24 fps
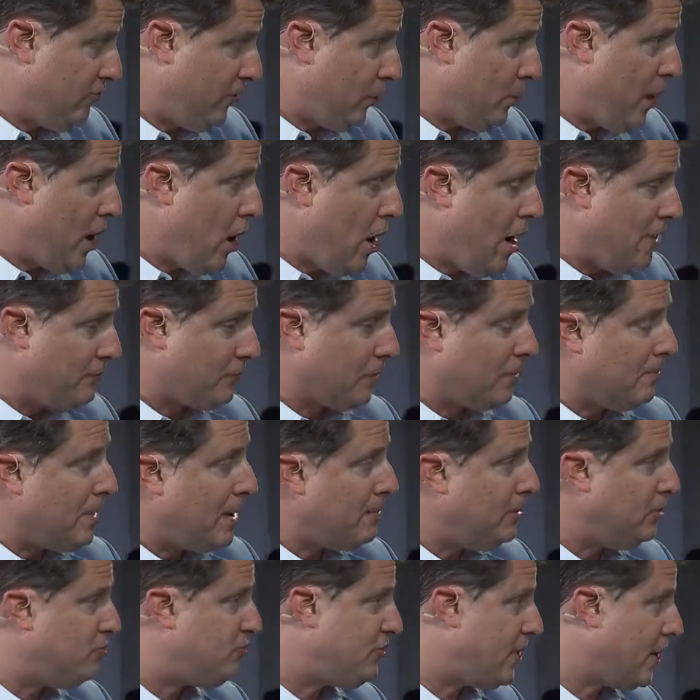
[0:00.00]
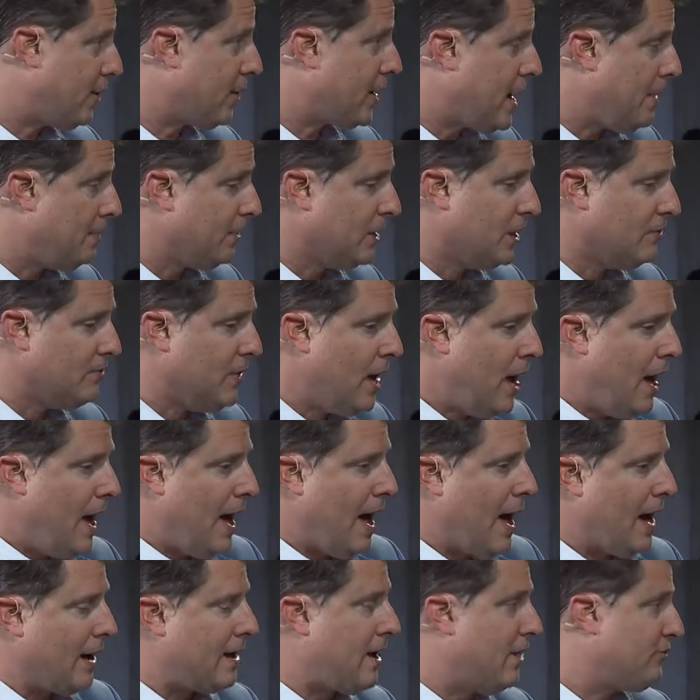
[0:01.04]
that we offer, maybe share a couple of
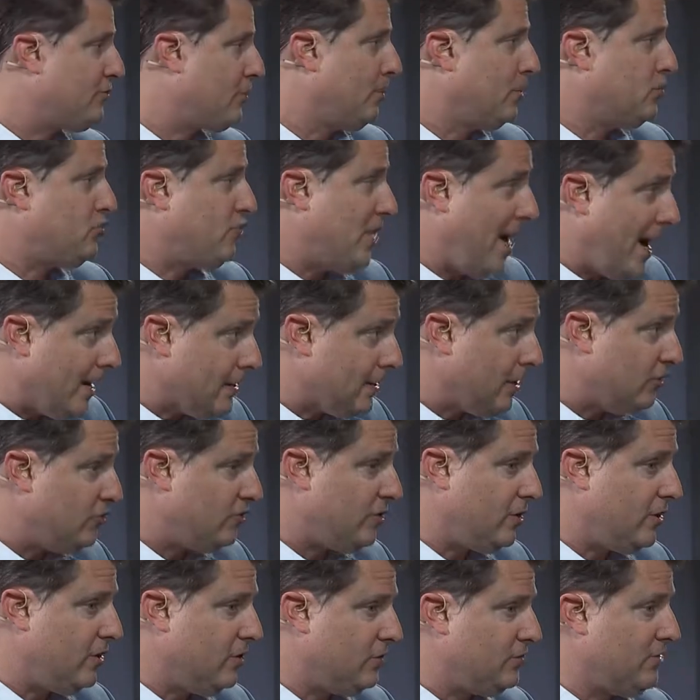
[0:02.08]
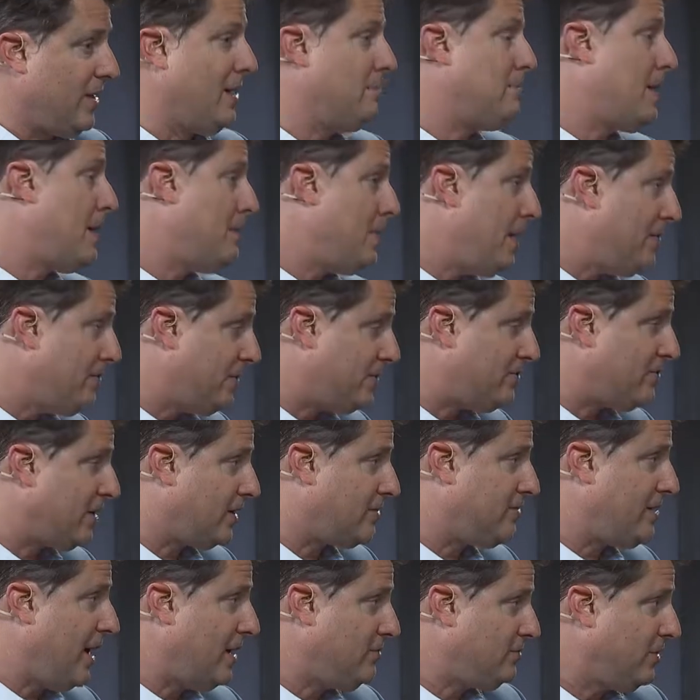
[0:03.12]
customer challenges and maybe even
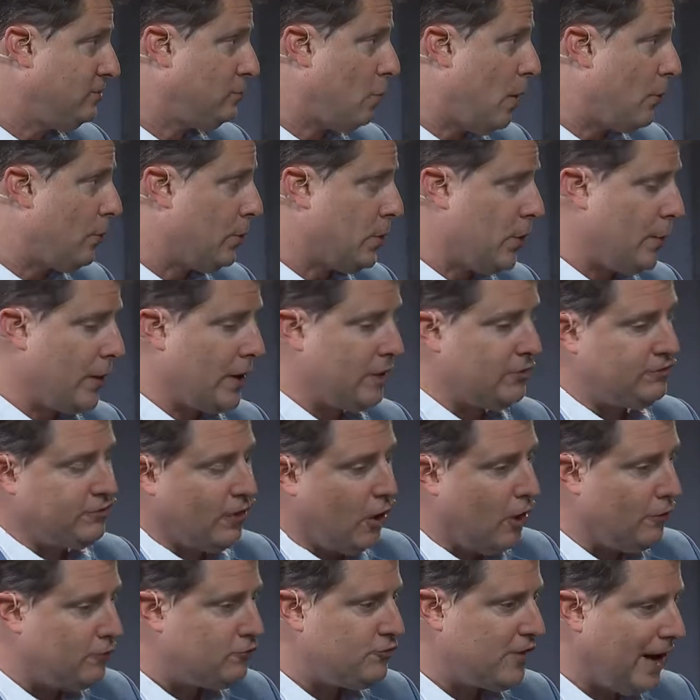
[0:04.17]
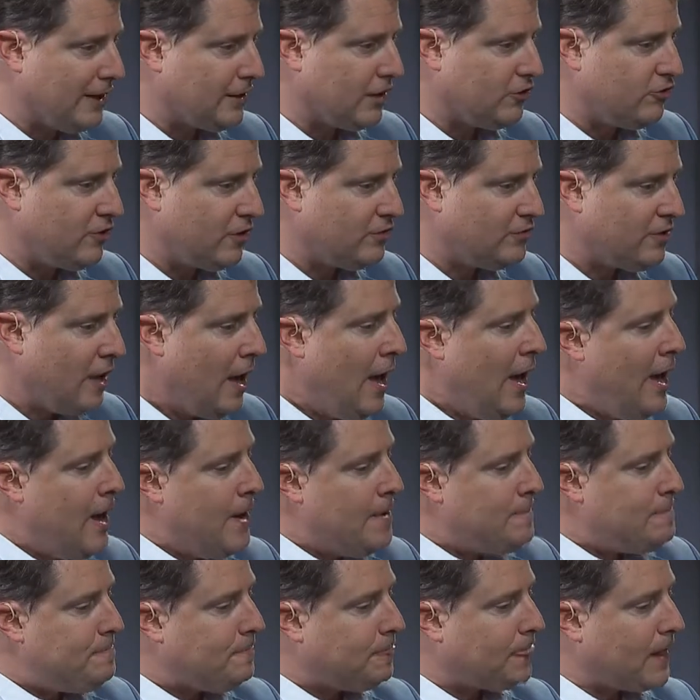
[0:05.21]
successes, what we're doing to solve challenges.
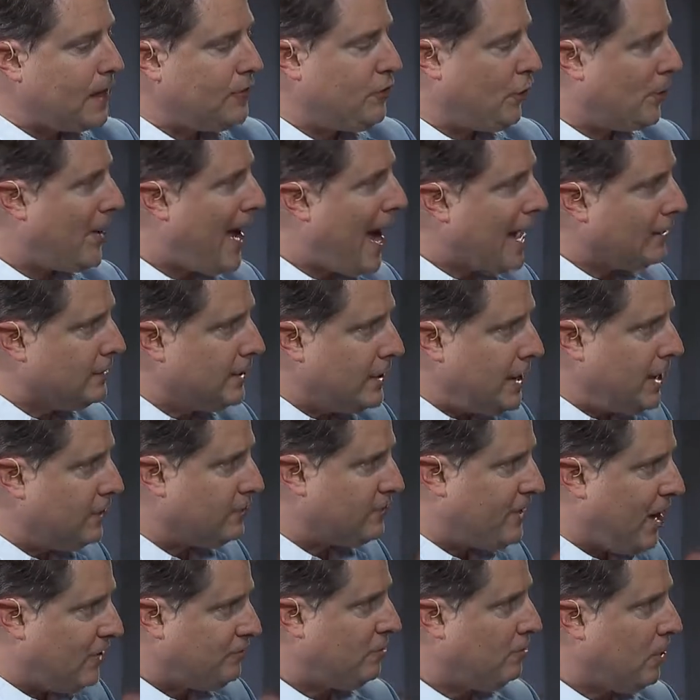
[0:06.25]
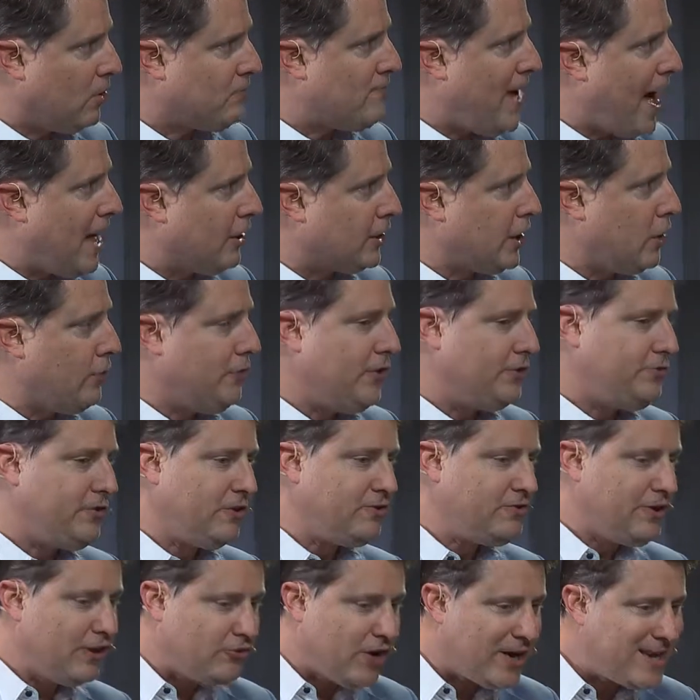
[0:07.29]
The reality is customer value, this is
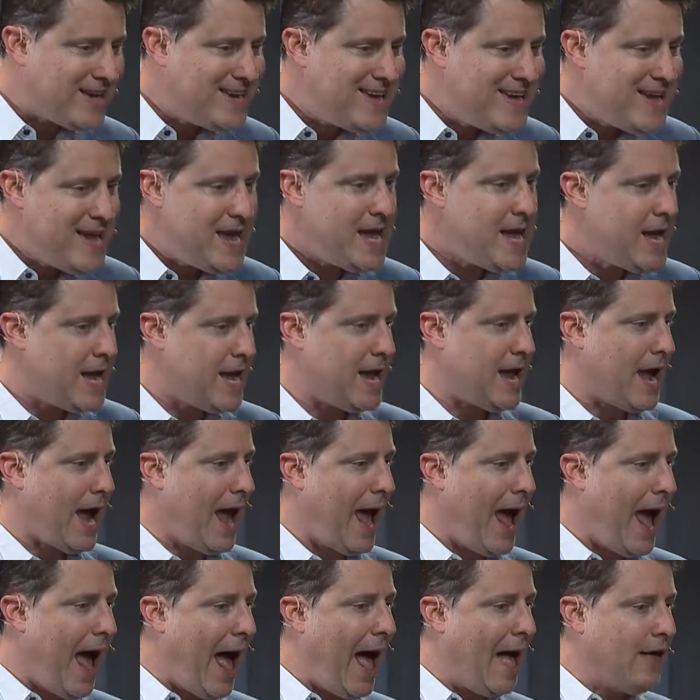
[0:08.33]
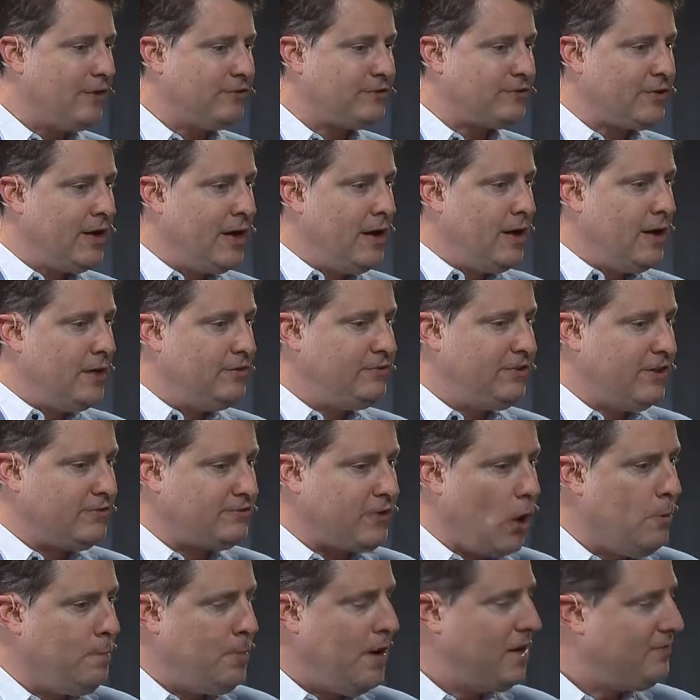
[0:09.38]
such a key as
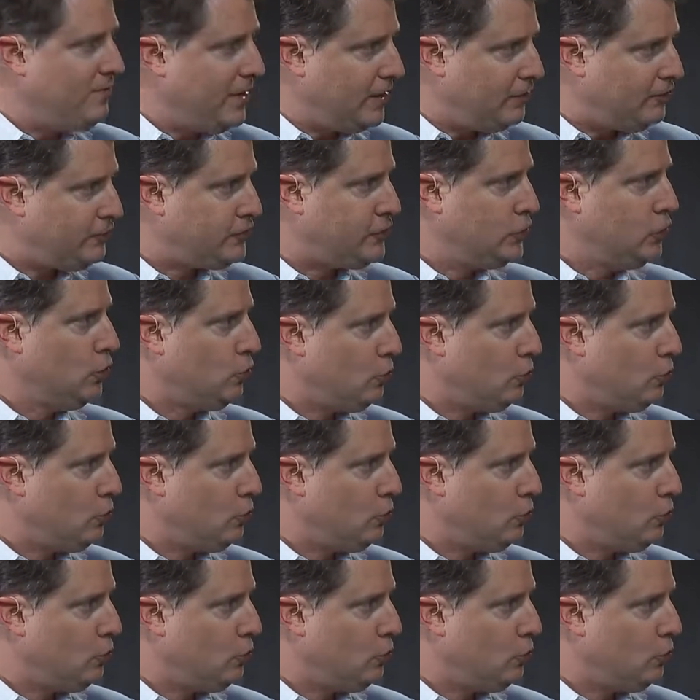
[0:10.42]
Cisco pivots to